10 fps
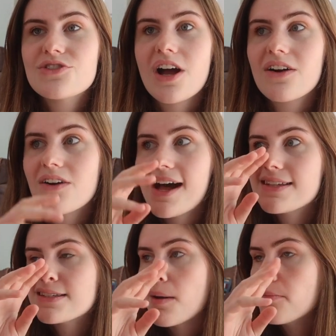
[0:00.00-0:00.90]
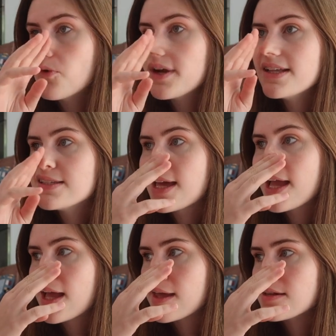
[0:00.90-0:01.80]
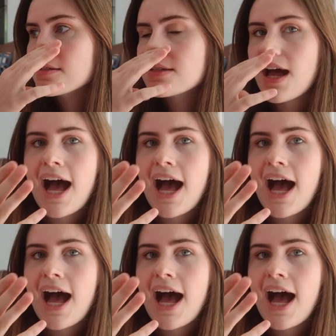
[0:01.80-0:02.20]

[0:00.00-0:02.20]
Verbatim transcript: juggle at some points and